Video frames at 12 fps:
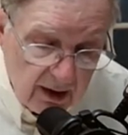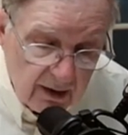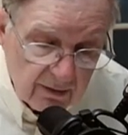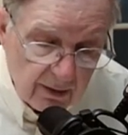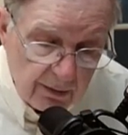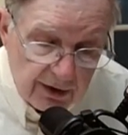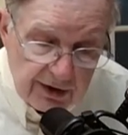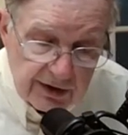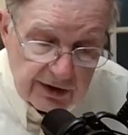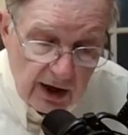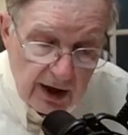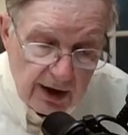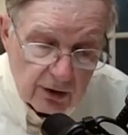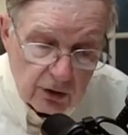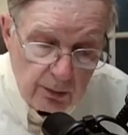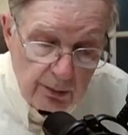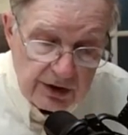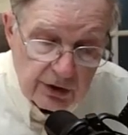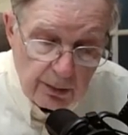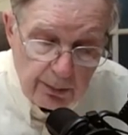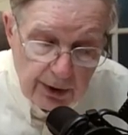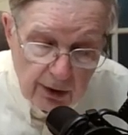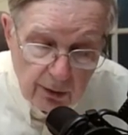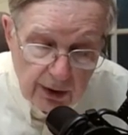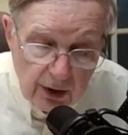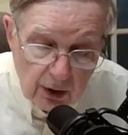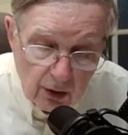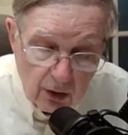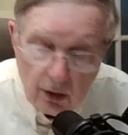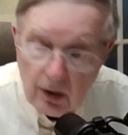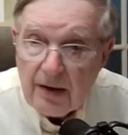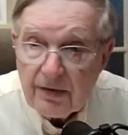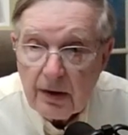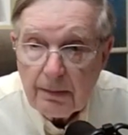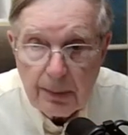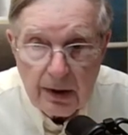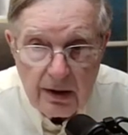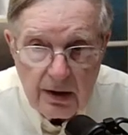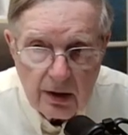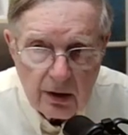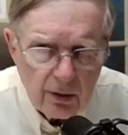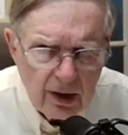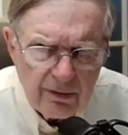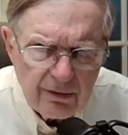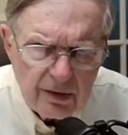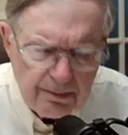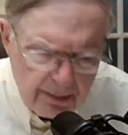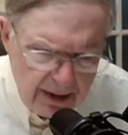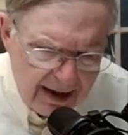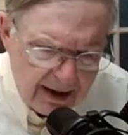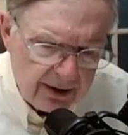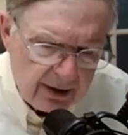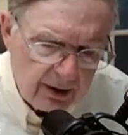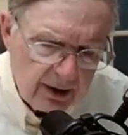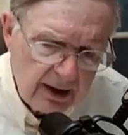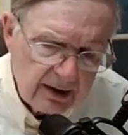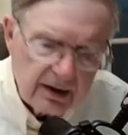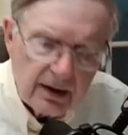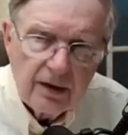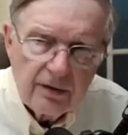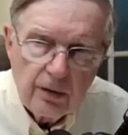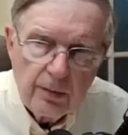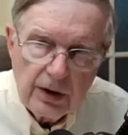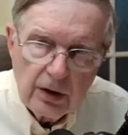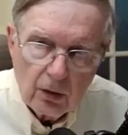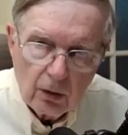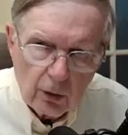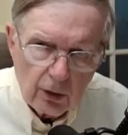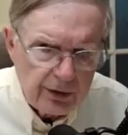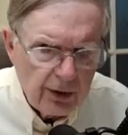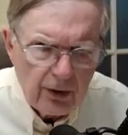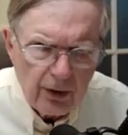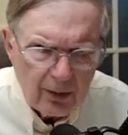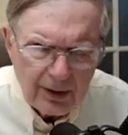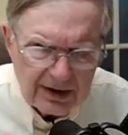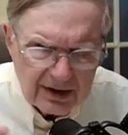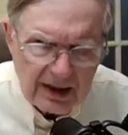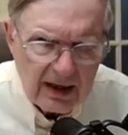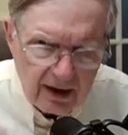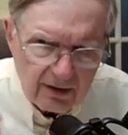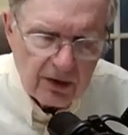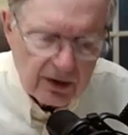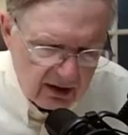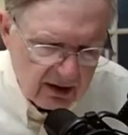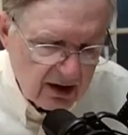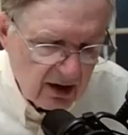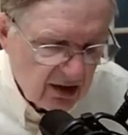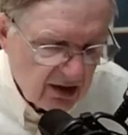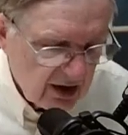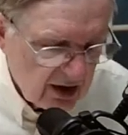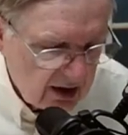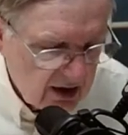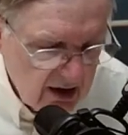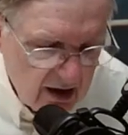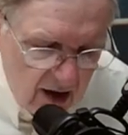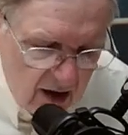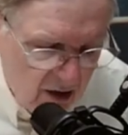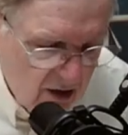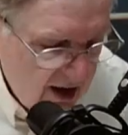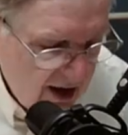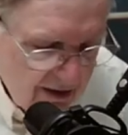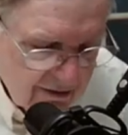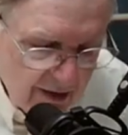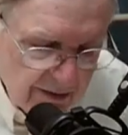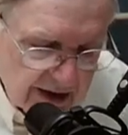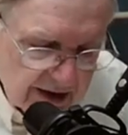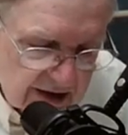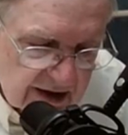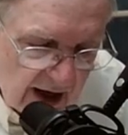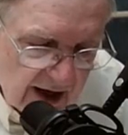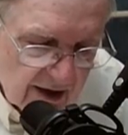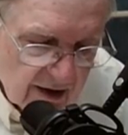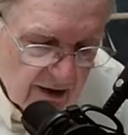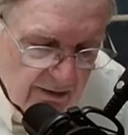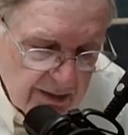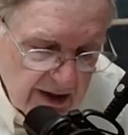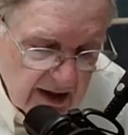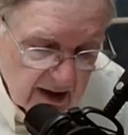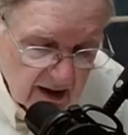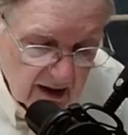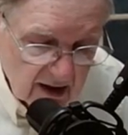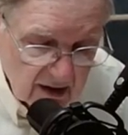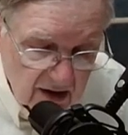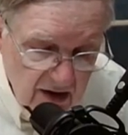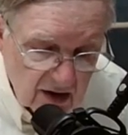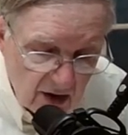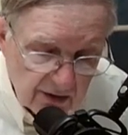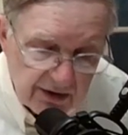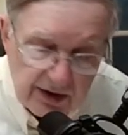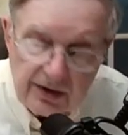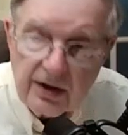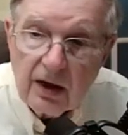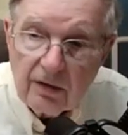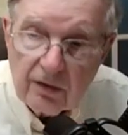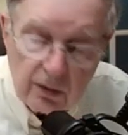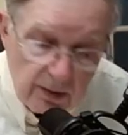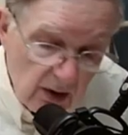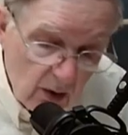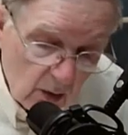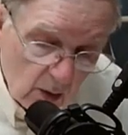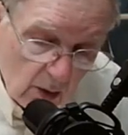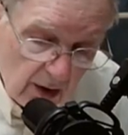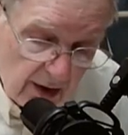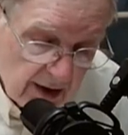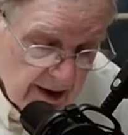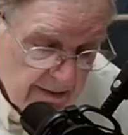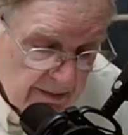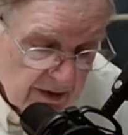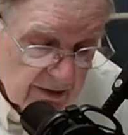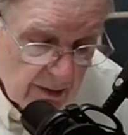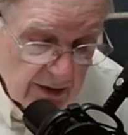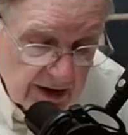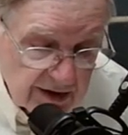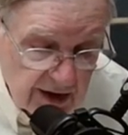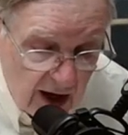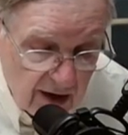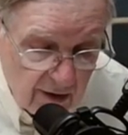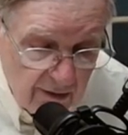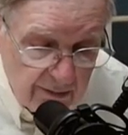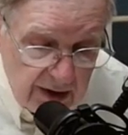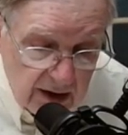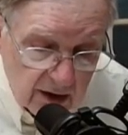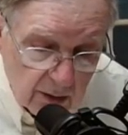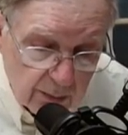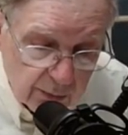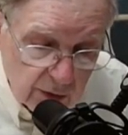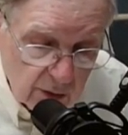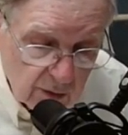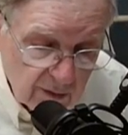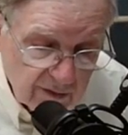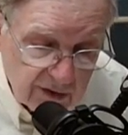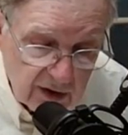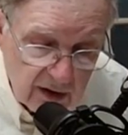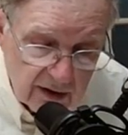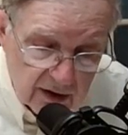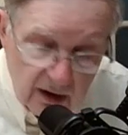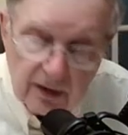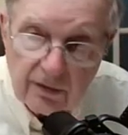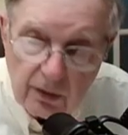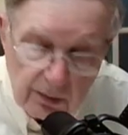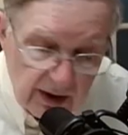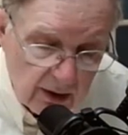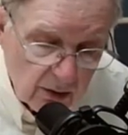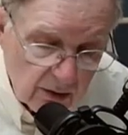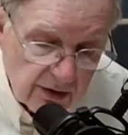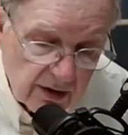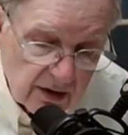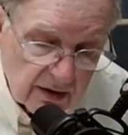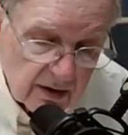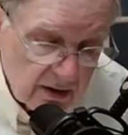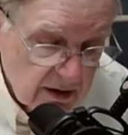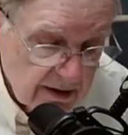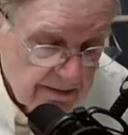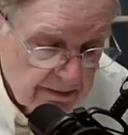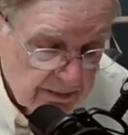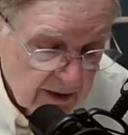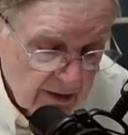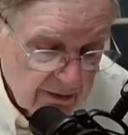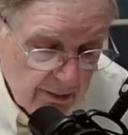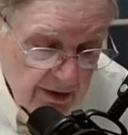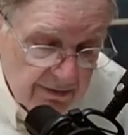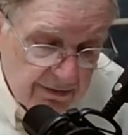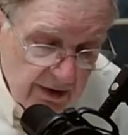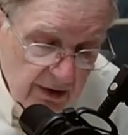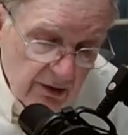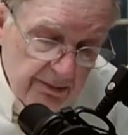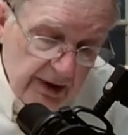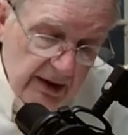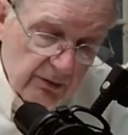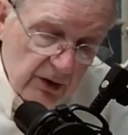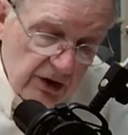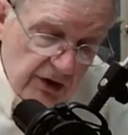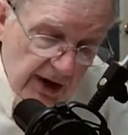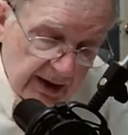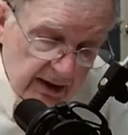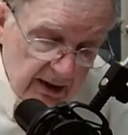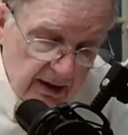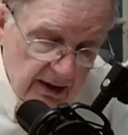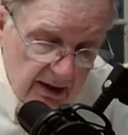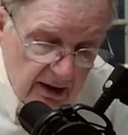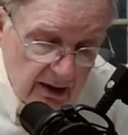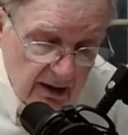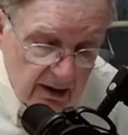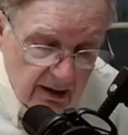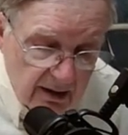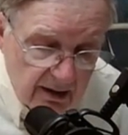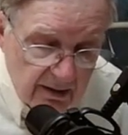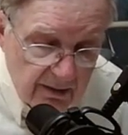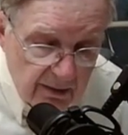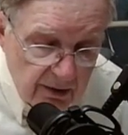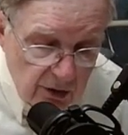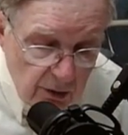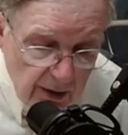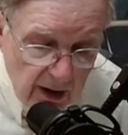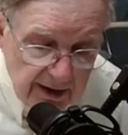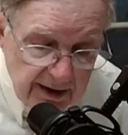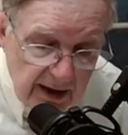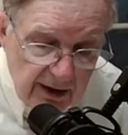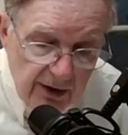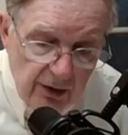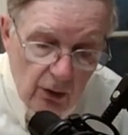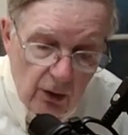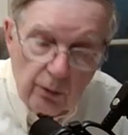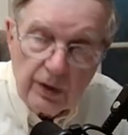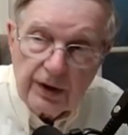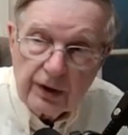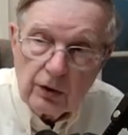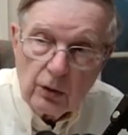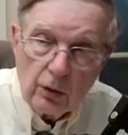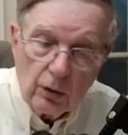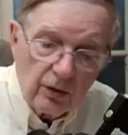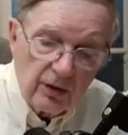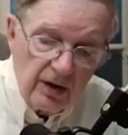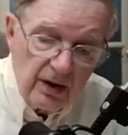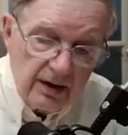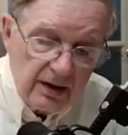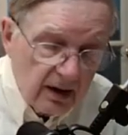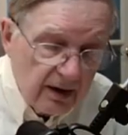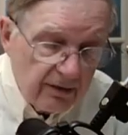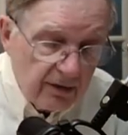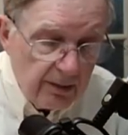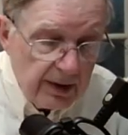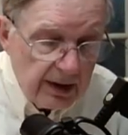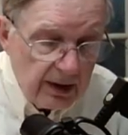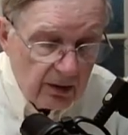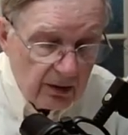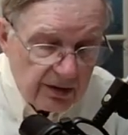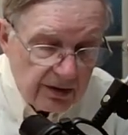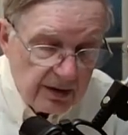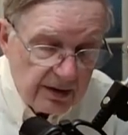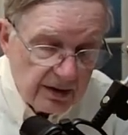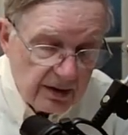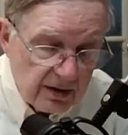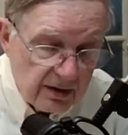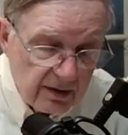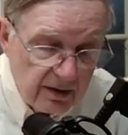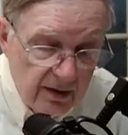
From the desire to be superior or have an opinion on every matter, deliver me, O Lord. Don't always say everything you think, From the desire of being consulted, deliver me, O Lord. From the desire of being approved, deliver me, O Jesus. From the fear of being rejected, humiliated, or ridiculed, deliver me, O Jesus.